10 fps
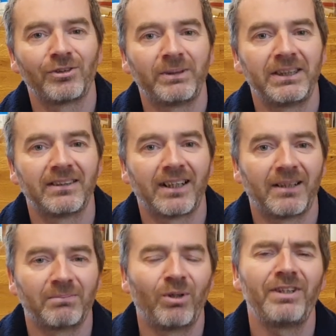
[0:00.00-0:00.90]
Got
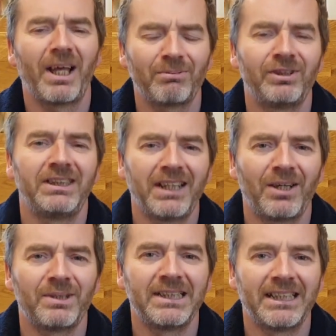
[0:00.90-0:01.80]
absolutely nowhere near
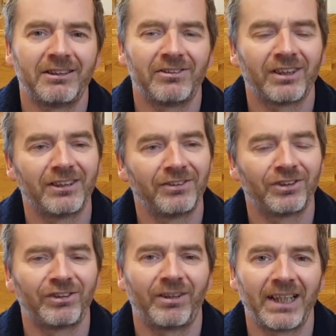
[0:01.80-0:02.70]
it. So let's just try and get
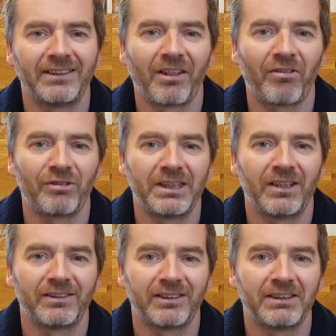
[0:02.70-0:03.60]
into the
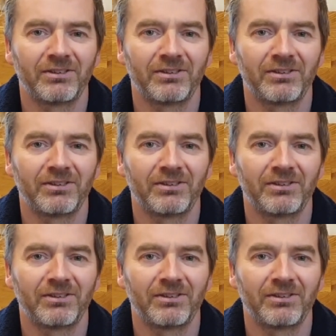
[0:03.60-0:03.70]
390s.